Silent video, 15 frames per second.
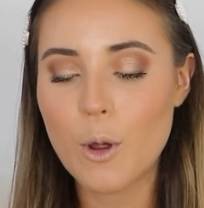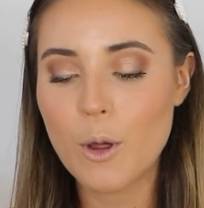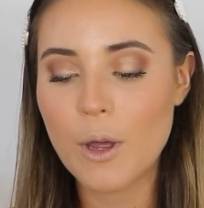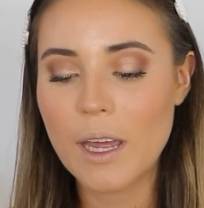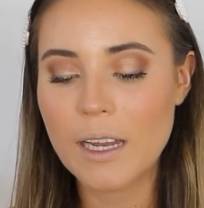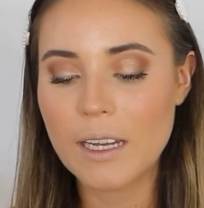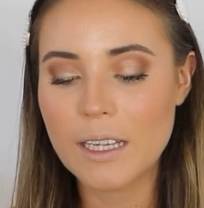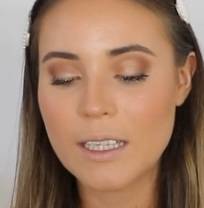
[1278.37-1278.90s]

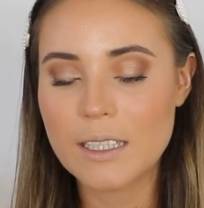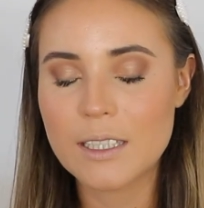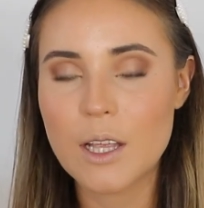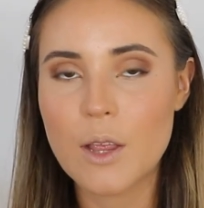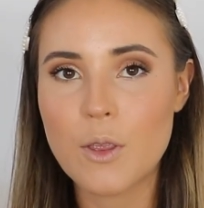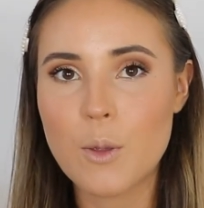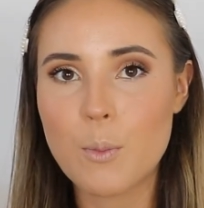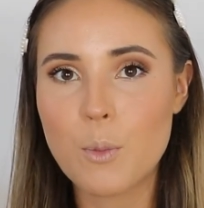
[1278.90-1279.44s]
It is
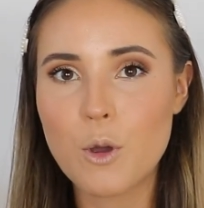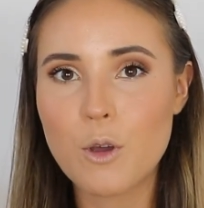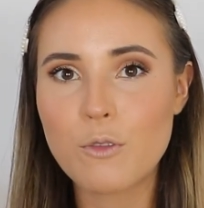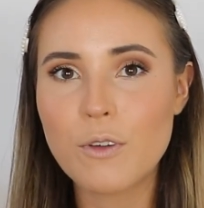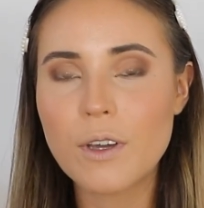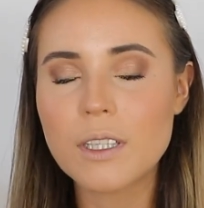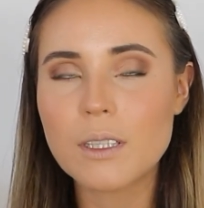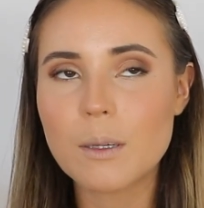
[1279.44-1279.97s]
the
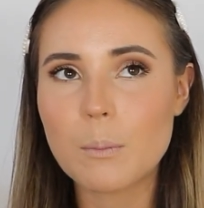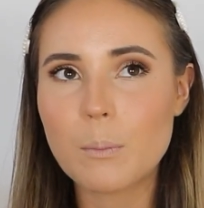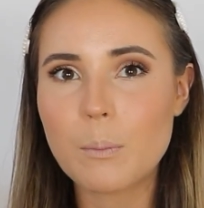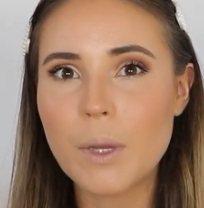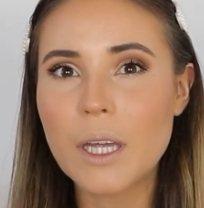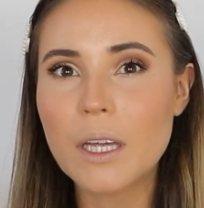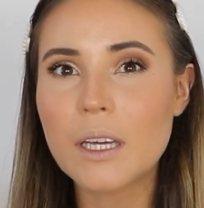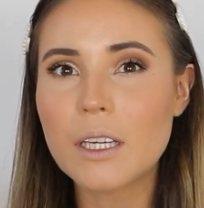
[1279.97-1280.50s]
perfect
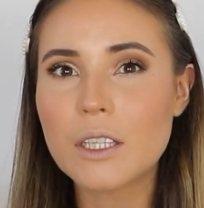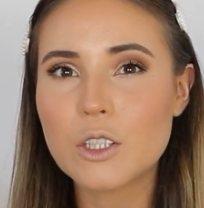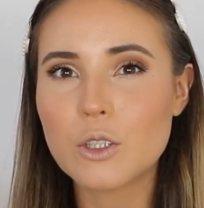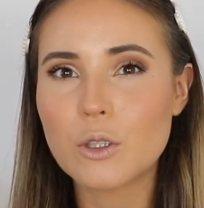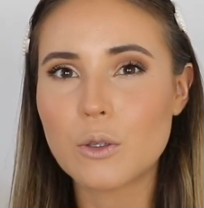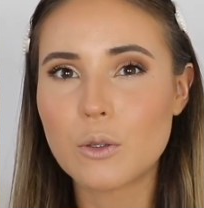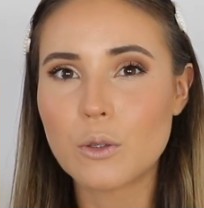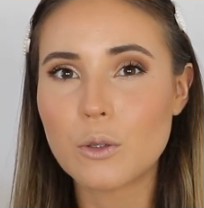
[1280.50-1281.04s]

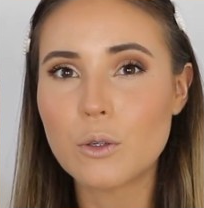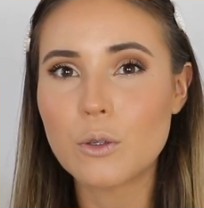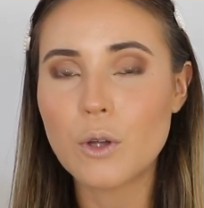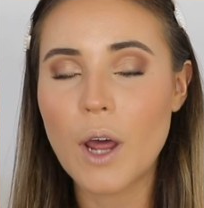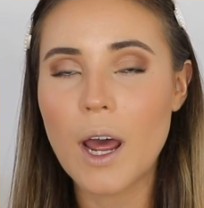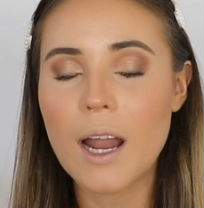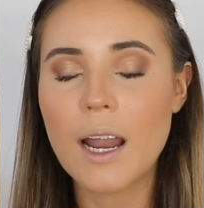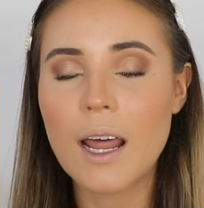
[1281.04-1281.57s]
pinkish
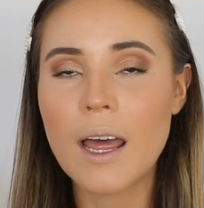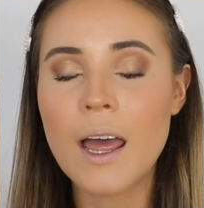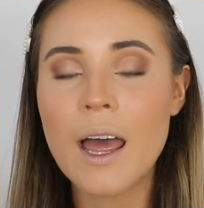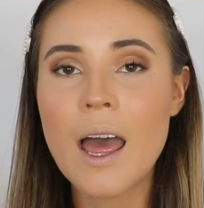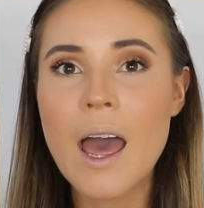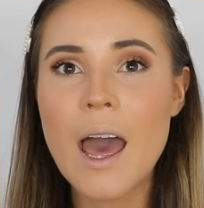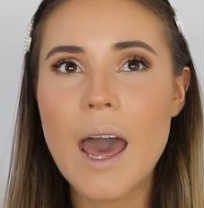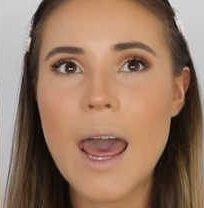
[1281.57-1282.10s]
nude color,
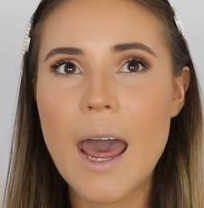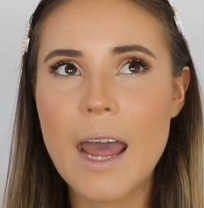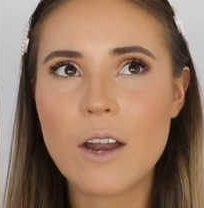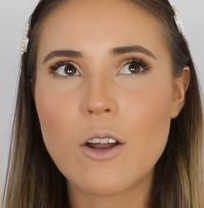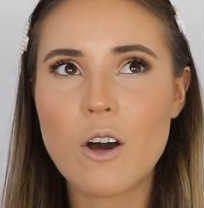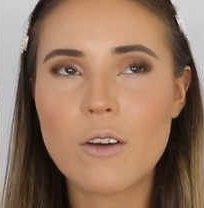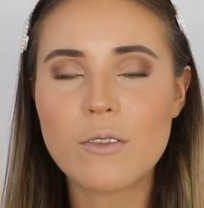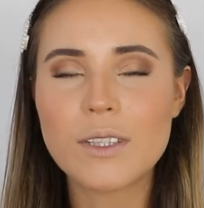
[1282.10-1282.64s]

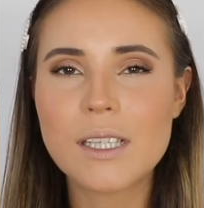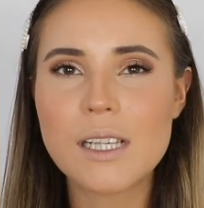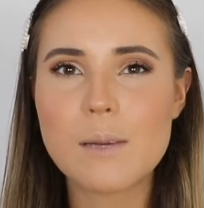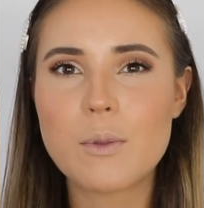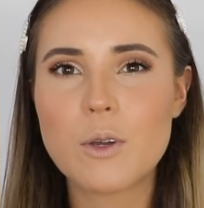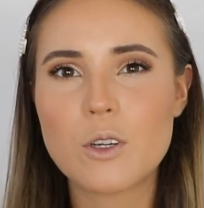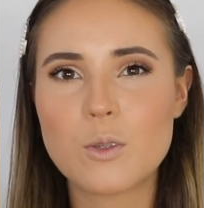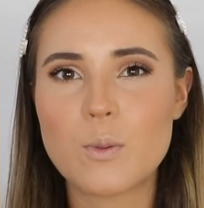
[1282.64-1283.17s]
and obviously
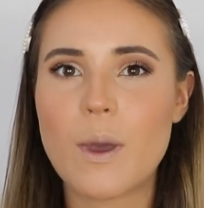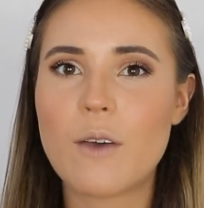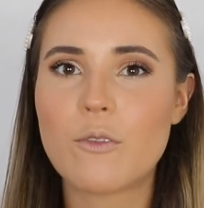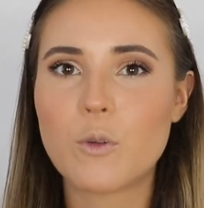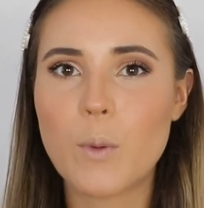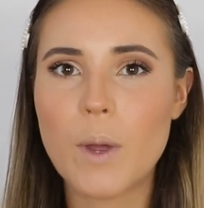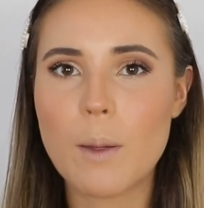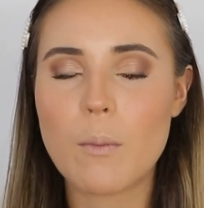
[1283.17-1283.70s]
because we
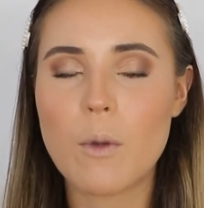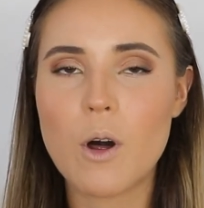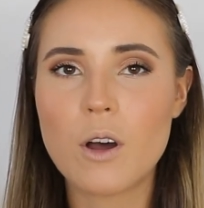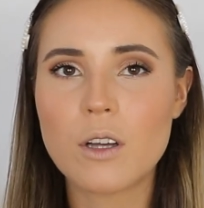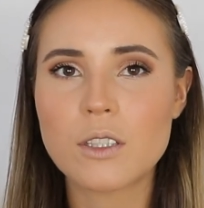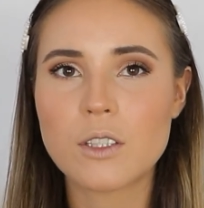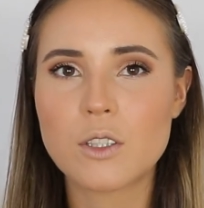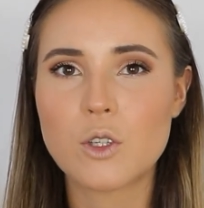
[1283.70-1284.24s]
have to wear
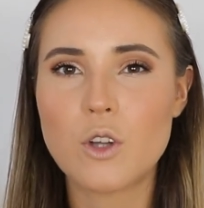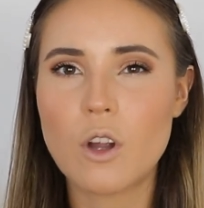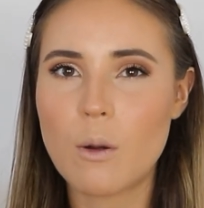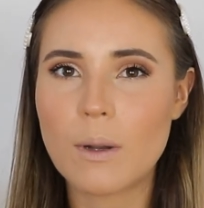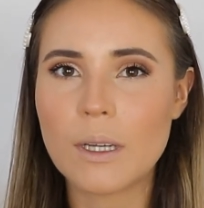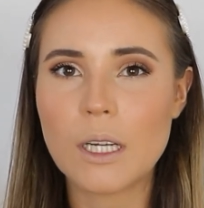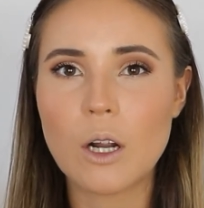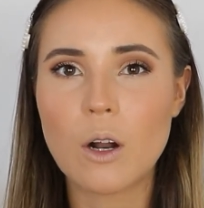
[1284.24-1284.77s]
masks, you don't
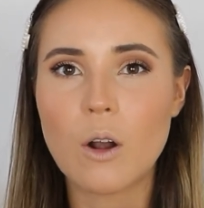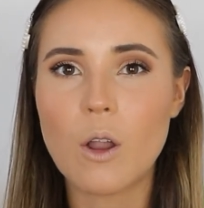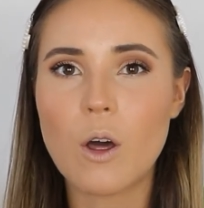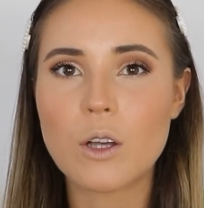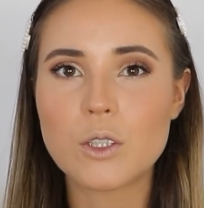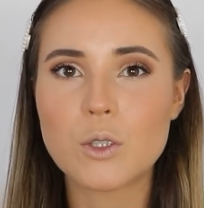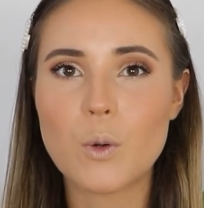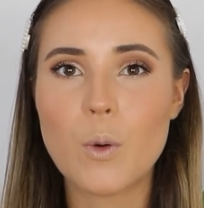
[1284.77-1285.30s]
want a
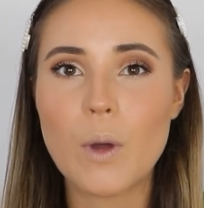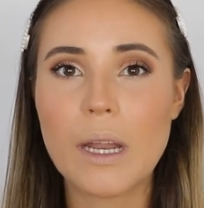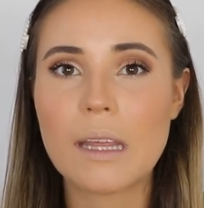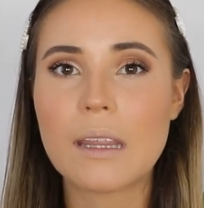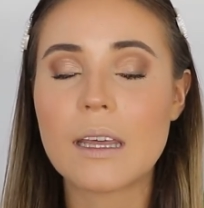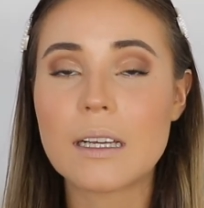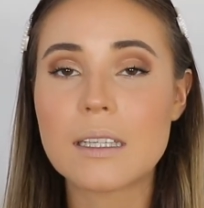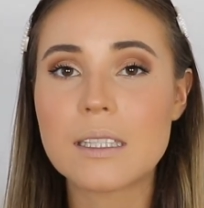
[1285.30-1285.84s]
gloss or
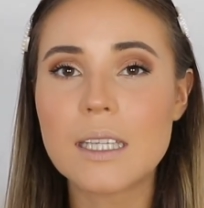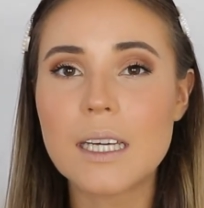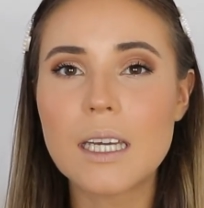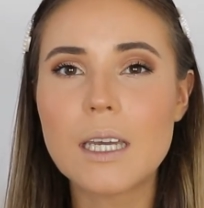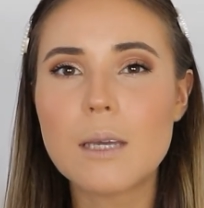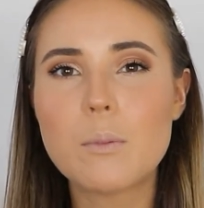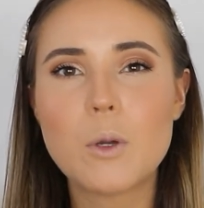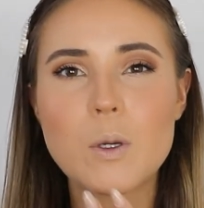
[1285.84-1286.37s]
anything
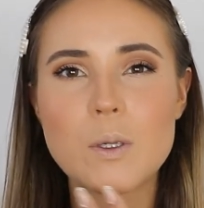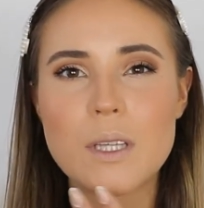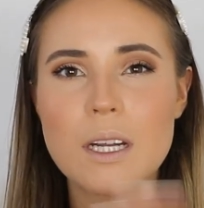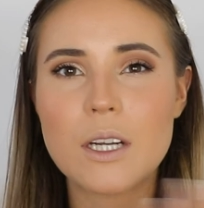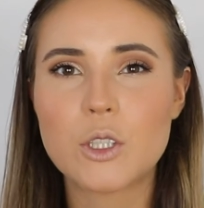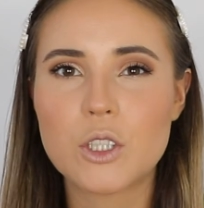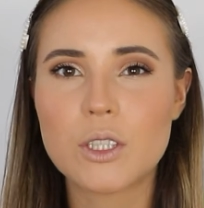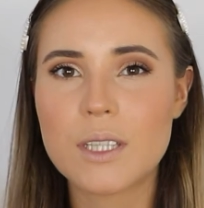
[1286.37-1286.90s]
sticky because
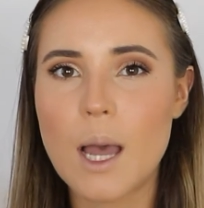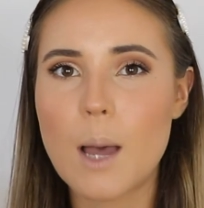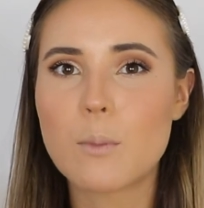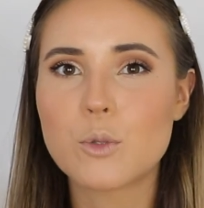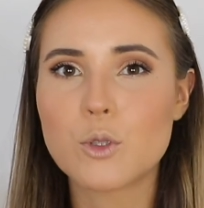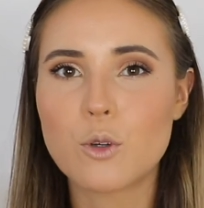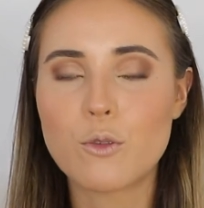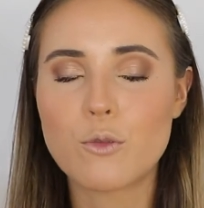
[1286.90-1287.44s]
then it just
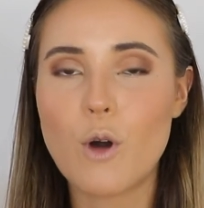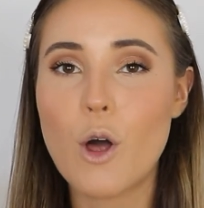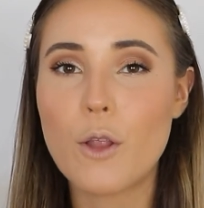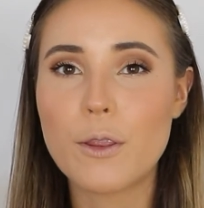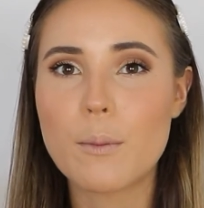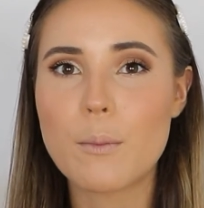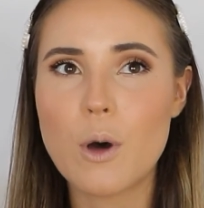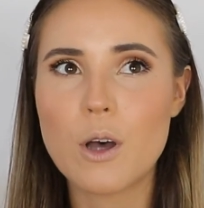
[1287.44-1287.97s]
comes off
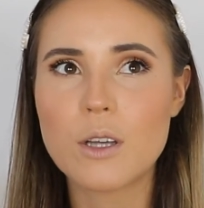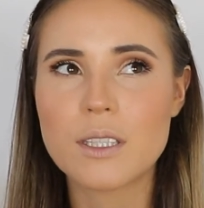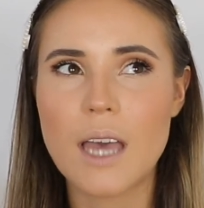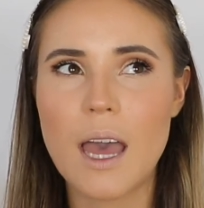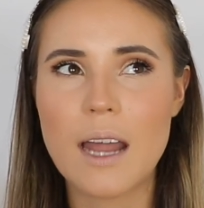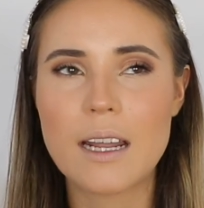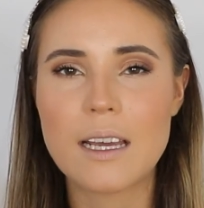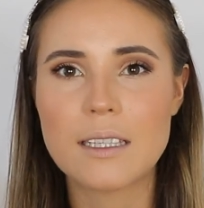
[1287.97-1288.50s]
on the mask
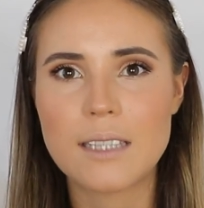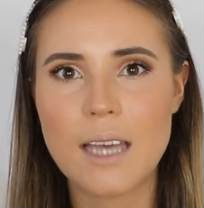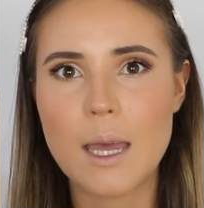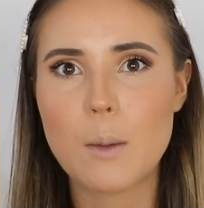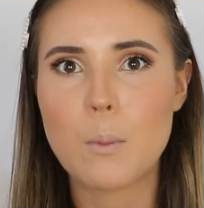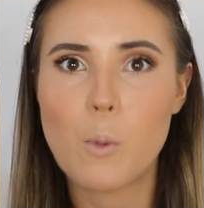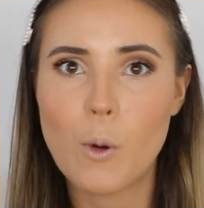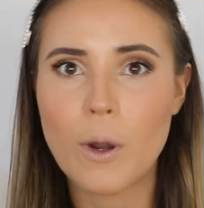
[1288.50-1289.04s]
and is
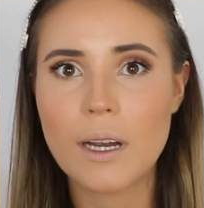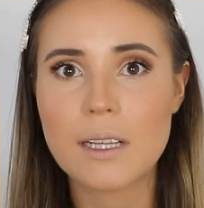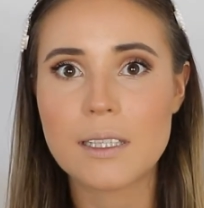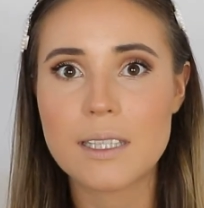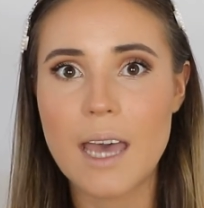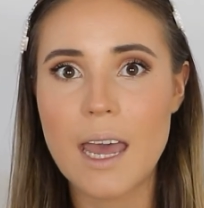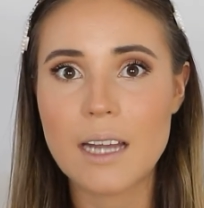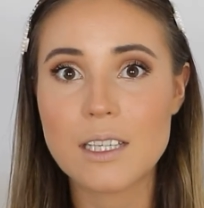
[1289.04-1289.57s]
a
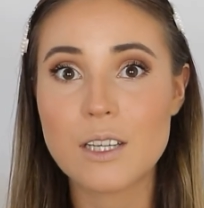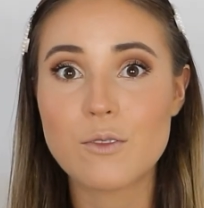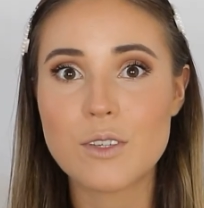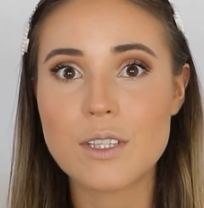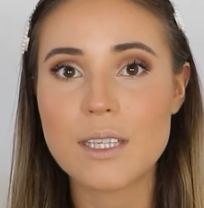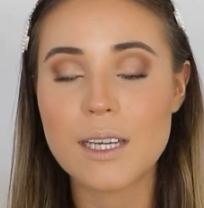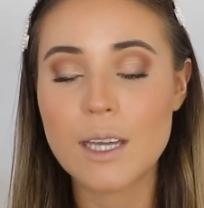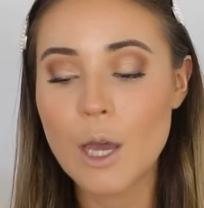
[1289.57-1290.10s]
pointless
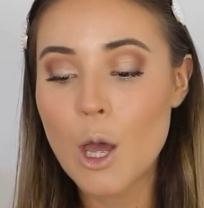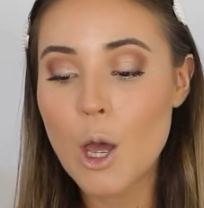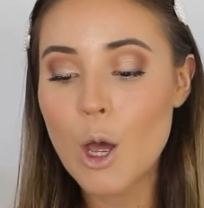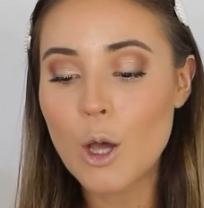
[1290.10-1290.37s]
activity.